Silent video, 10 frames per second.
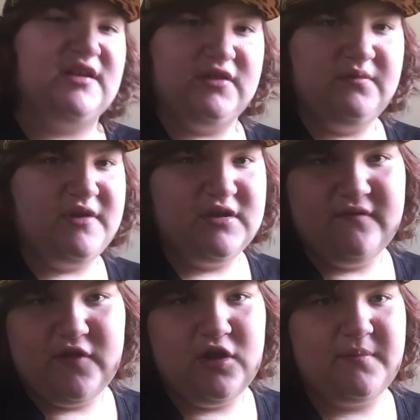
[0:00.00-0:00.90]
then they'll be in the
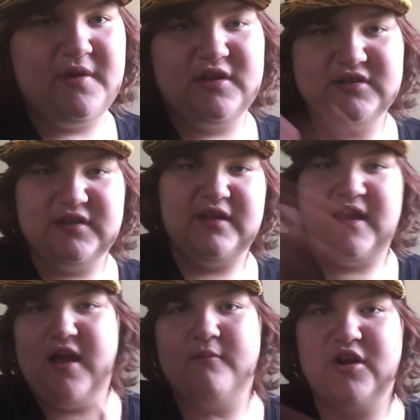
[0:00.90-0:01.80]
vlog because of the
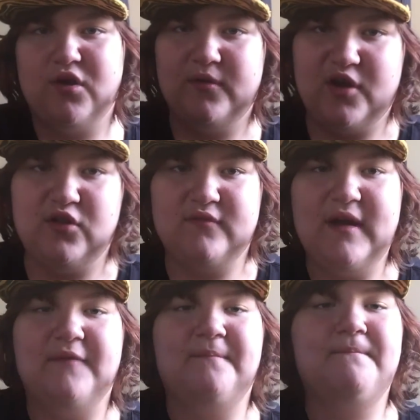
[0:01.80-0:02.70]
camera going all
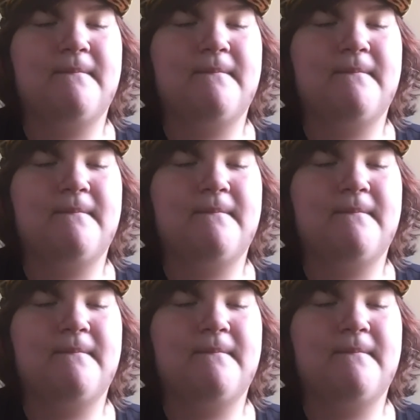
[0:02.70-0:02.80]
around.